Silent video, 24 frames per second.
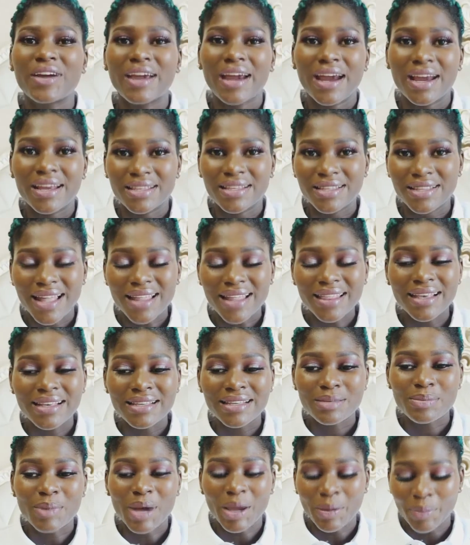guys, that
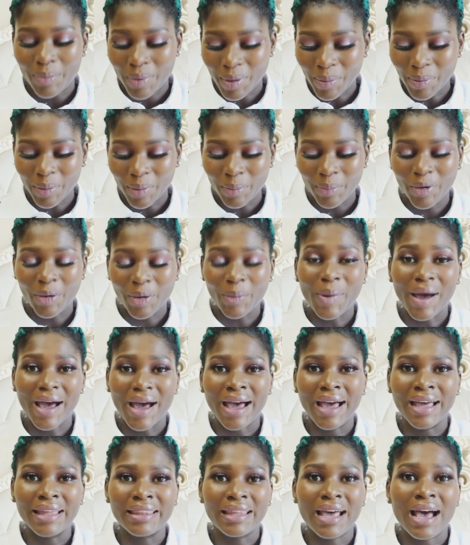is my baby bum,
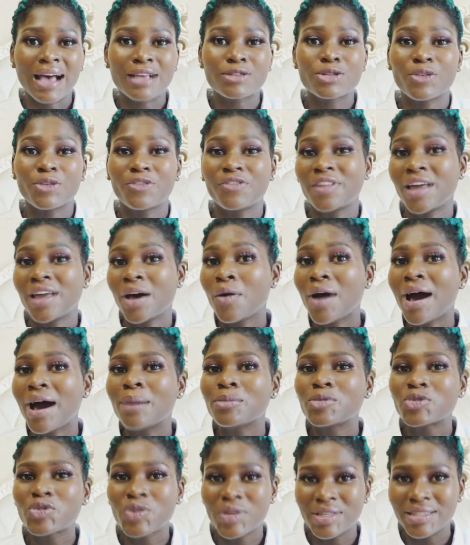and as of now
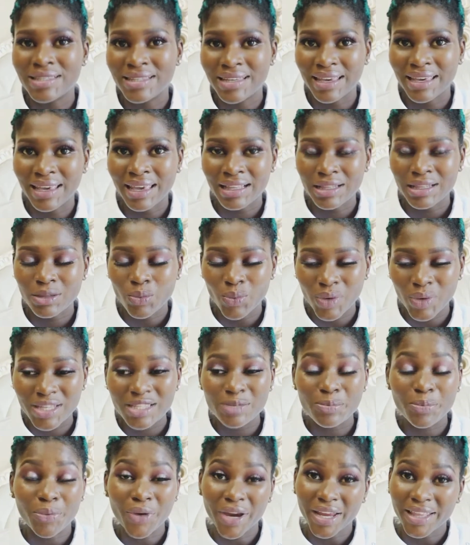I'm 28 weeks
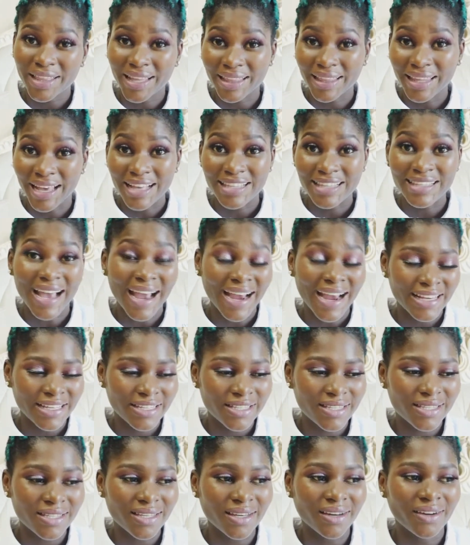pregnant, as I
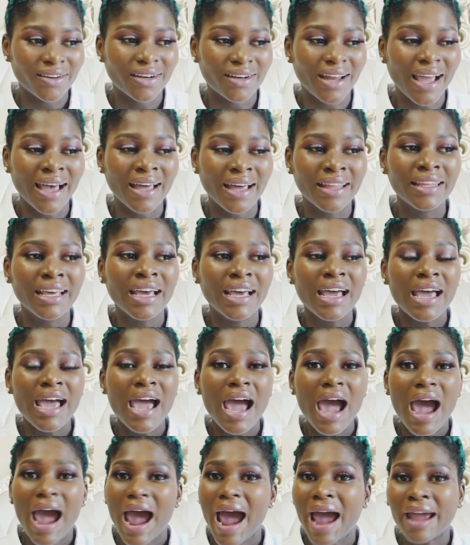said, and
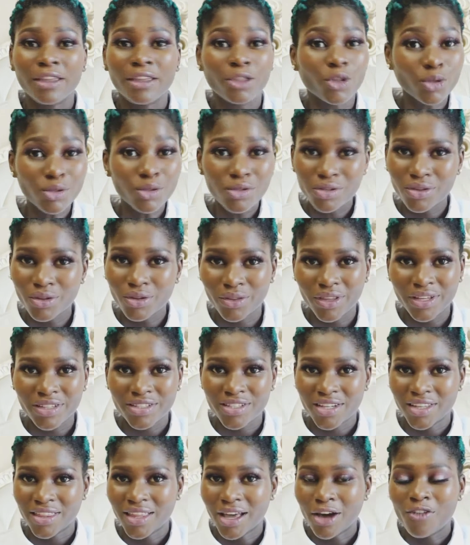I don't know the
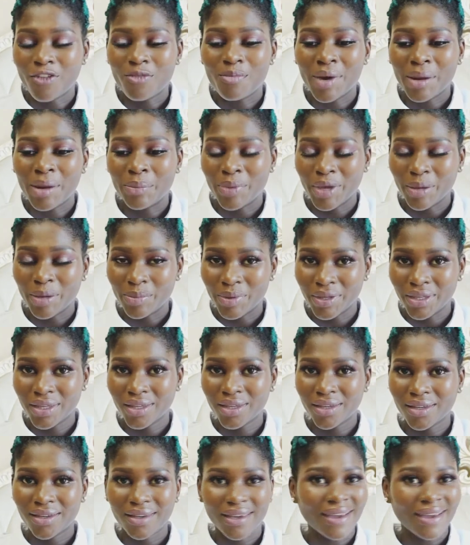gender of my baby.
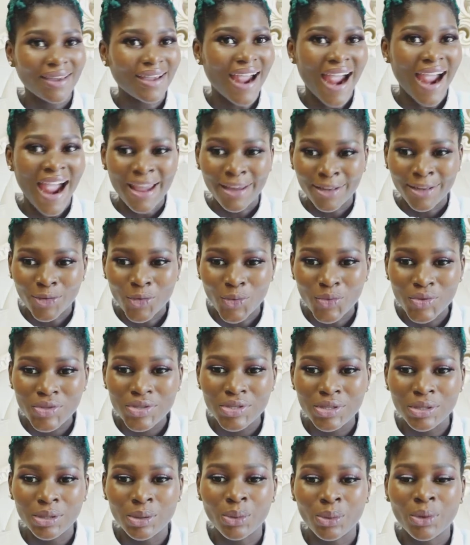I
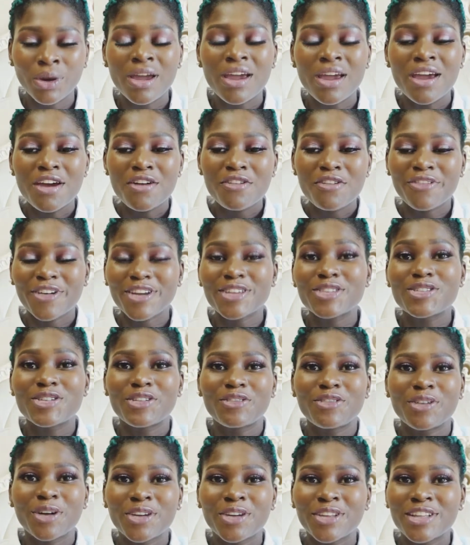don't know. First
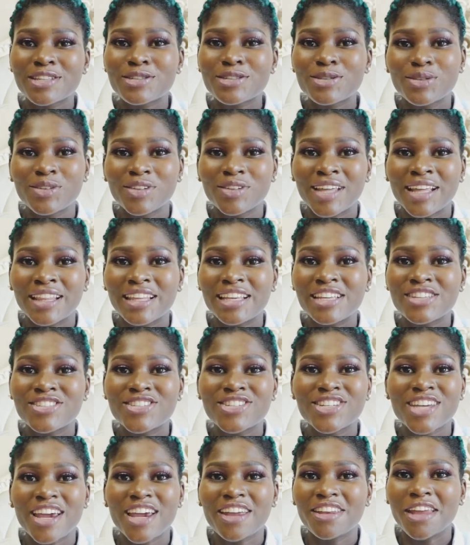of all, you need to know that in
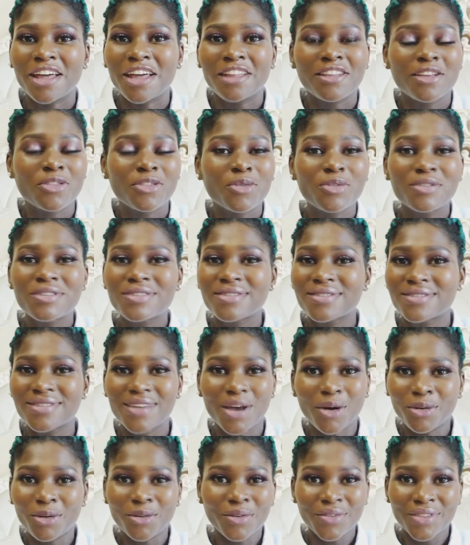China they don't
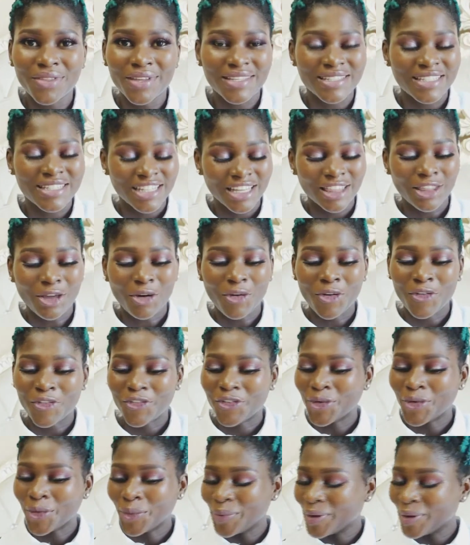tell you this gender
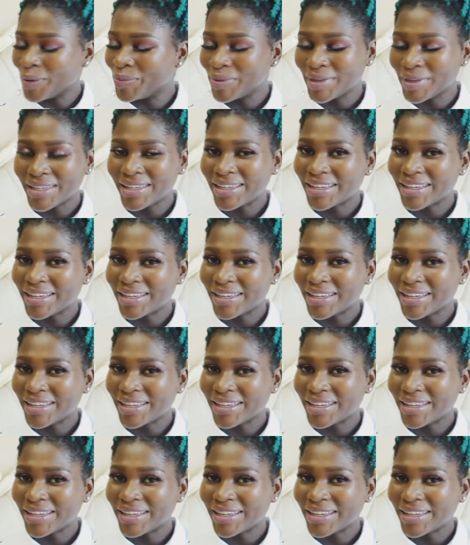of your baby.